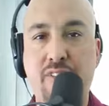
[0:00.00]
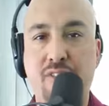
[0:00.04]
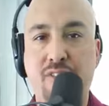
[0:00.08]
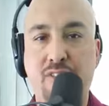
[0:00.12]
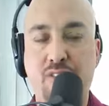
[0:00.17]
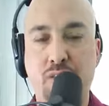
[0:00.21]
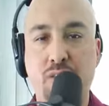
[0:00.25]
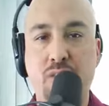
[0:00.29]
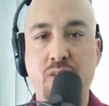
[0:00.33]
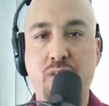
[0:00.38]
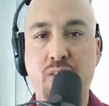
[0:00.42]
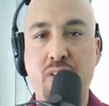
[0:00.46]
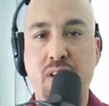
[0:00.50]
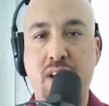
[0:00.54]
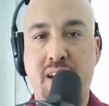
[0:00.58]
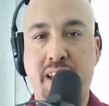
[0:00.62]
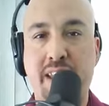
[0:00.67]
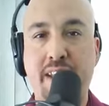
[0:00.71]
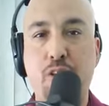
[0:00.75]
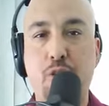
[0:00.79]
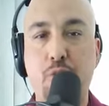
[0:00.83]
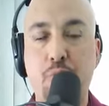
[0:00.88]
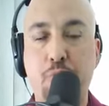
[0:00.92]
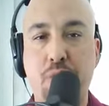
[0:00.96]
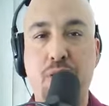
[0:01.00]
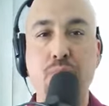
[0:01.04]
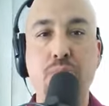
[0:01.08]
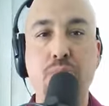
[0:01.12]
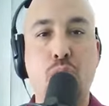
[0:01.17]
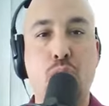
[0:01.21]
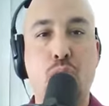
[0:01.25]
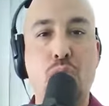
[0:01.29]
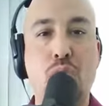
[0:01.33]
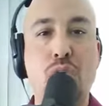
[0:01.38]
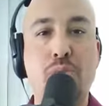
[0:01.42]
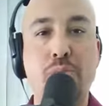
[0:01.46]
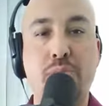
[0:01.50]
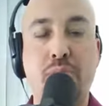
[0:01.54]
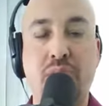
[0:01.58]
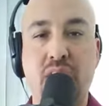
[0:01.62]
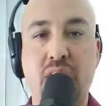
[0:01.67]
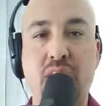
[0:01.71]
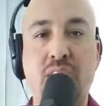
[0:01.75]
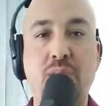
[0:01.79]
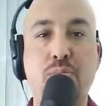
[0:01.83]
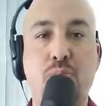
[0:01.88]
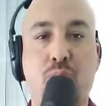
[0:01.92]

sooner than later put more money,